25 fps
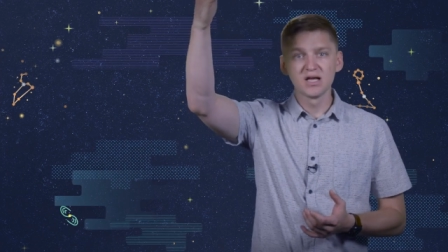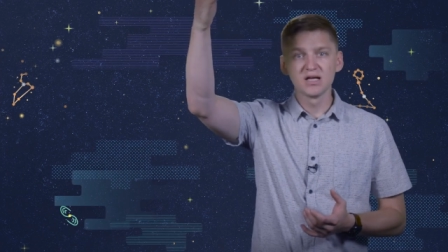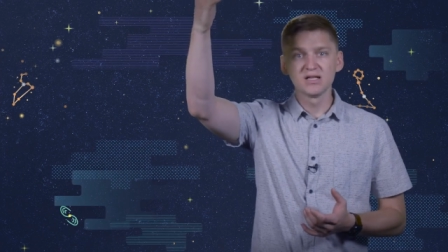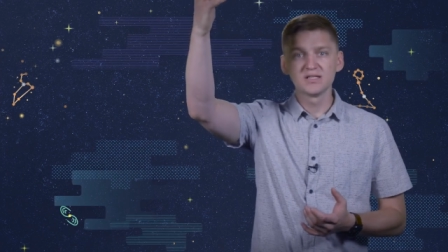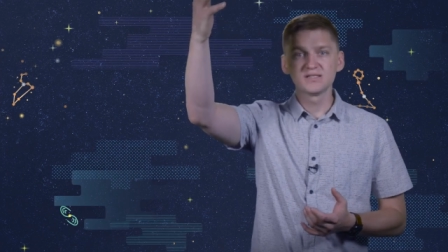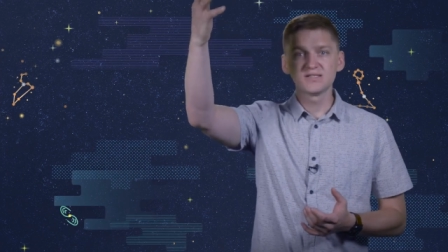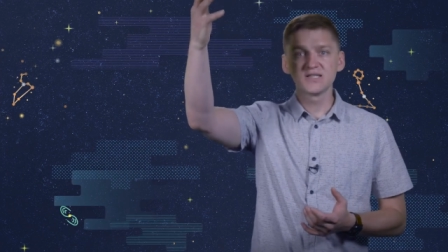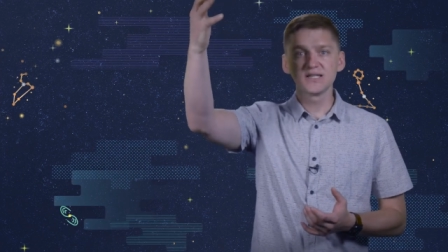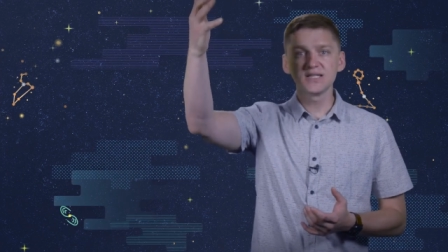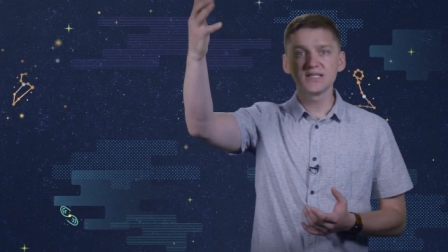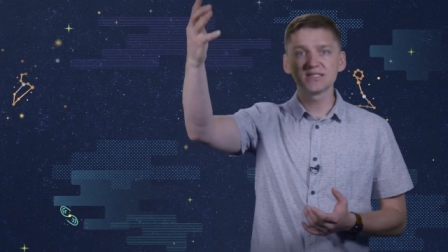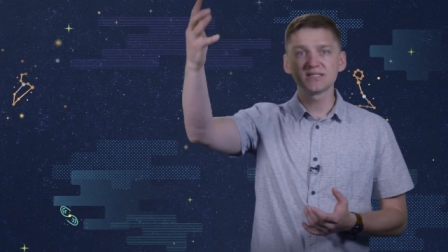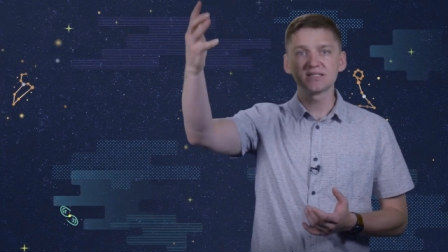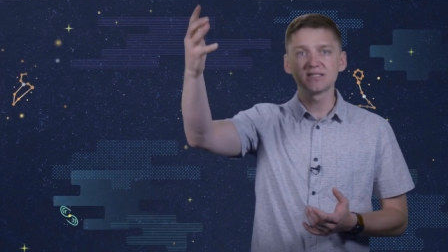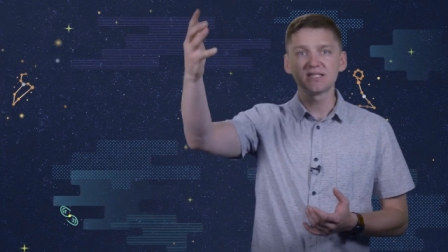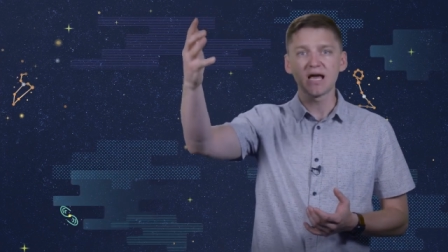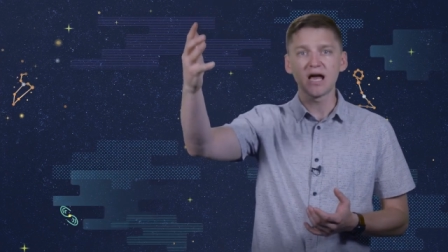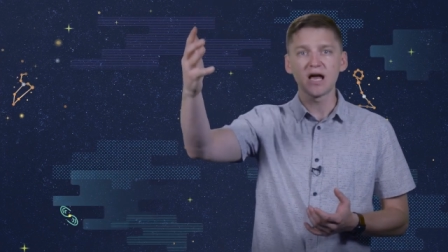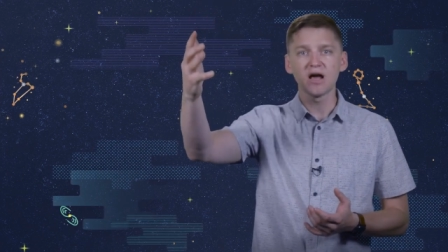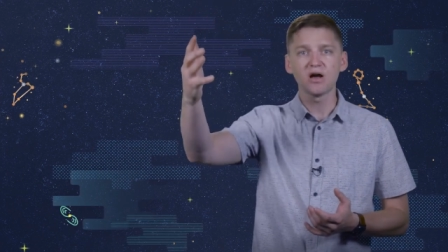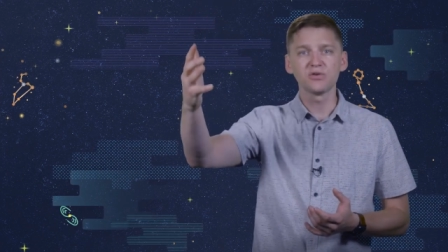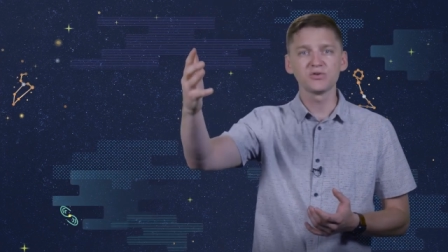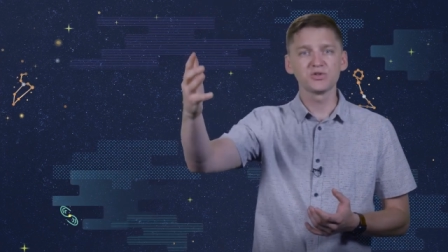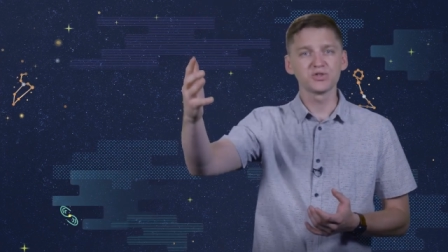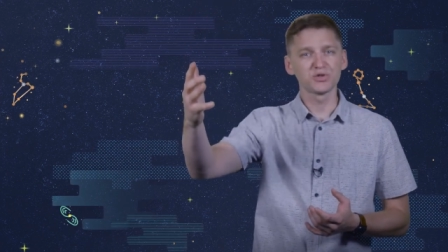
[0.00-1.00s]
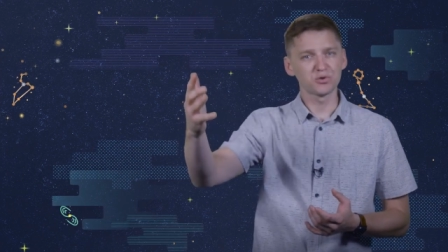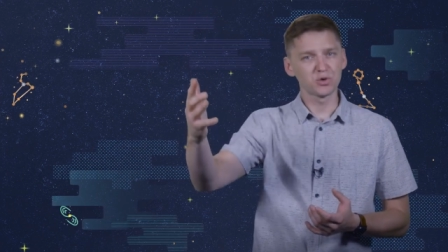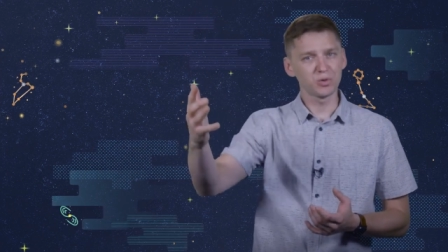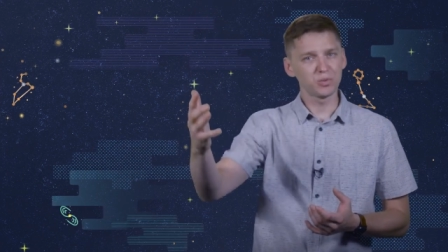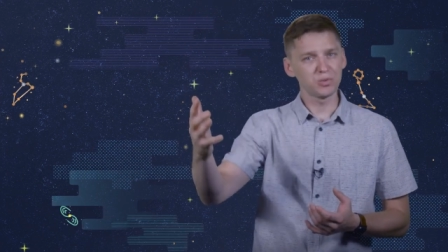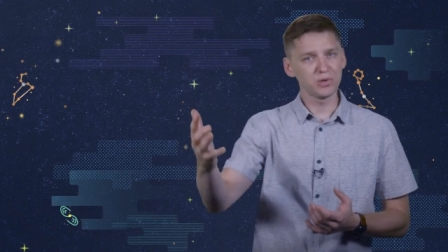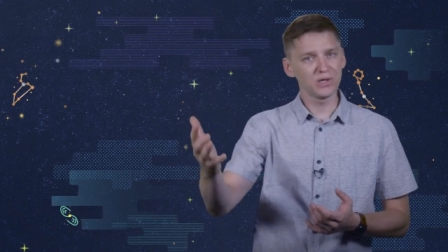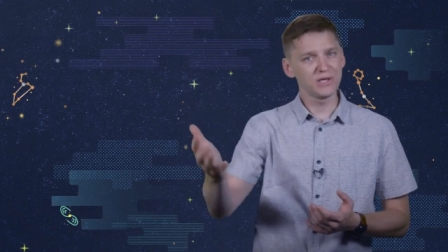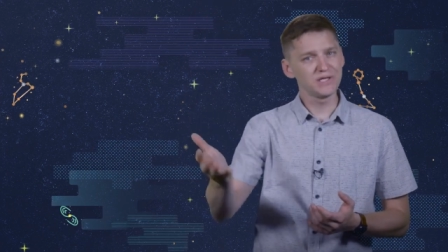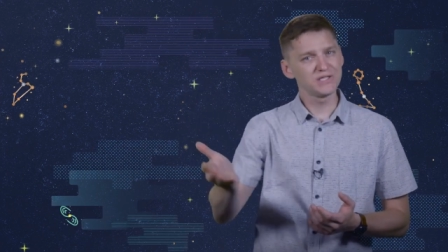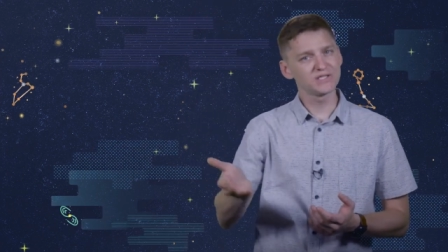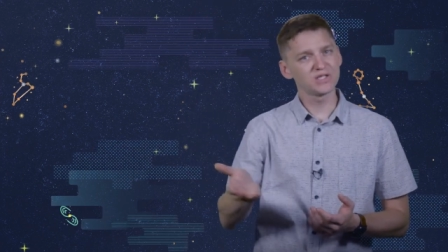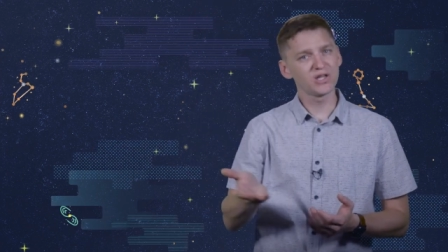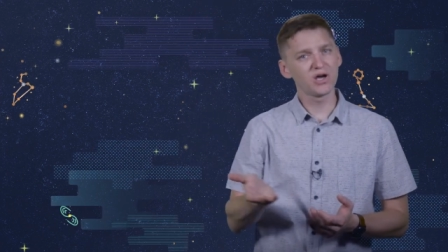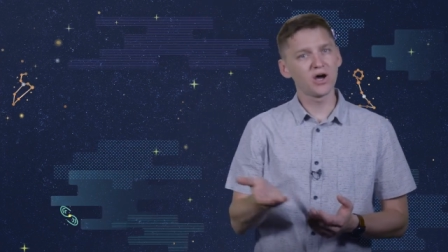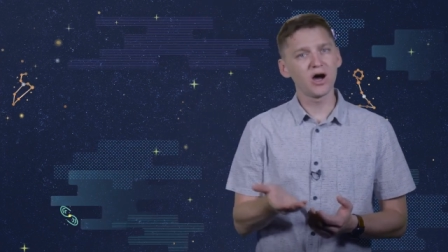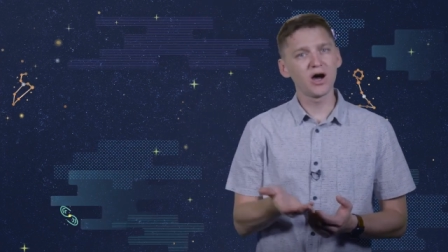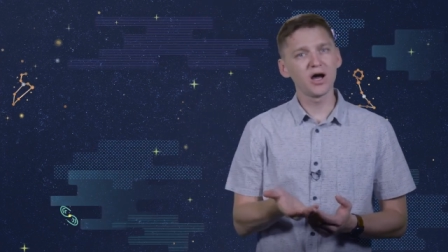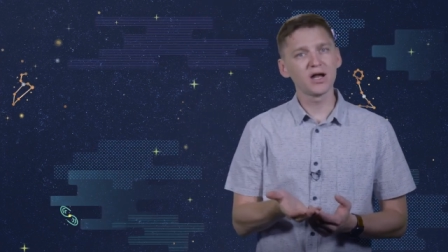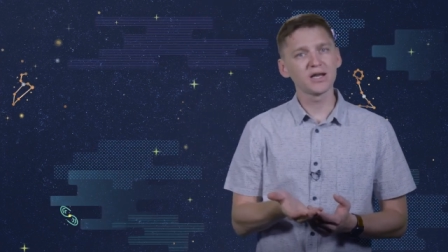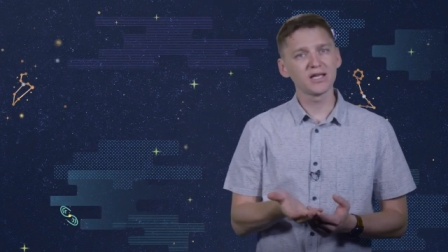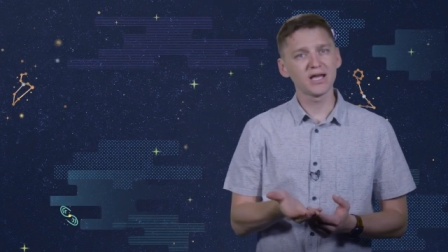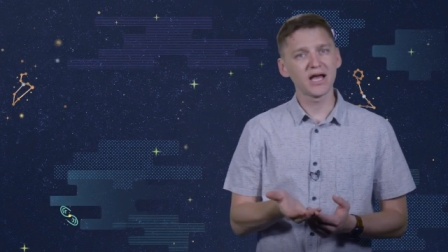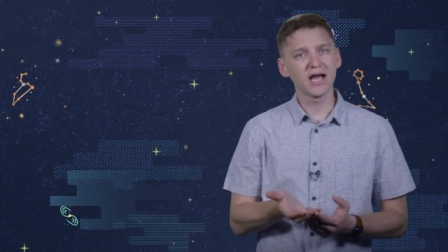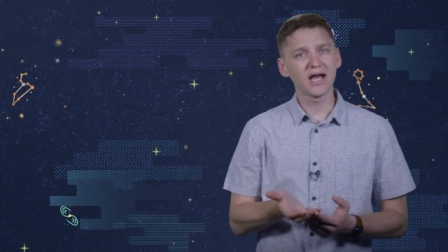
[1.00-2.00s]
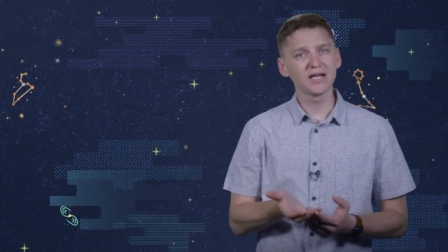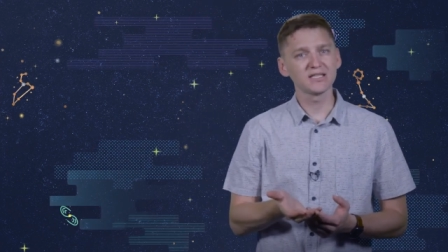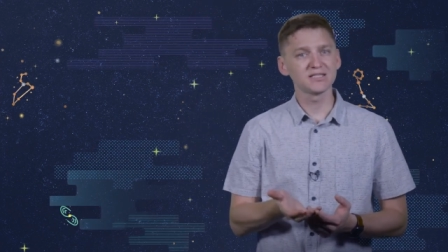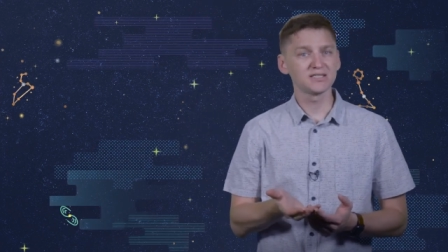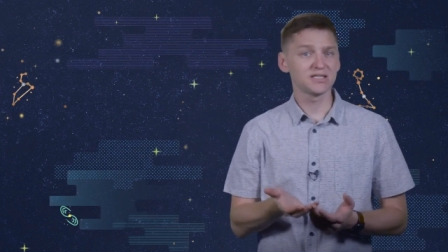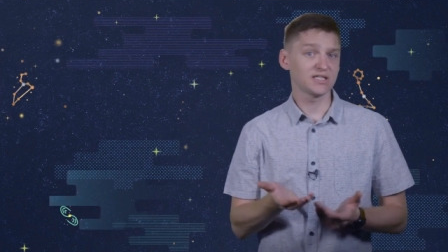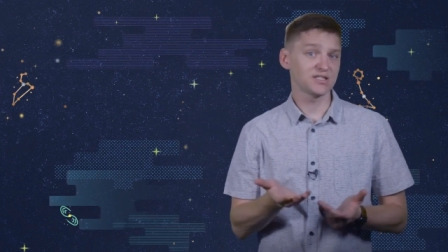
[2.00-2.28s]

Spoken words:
sinks down to replace the hot gas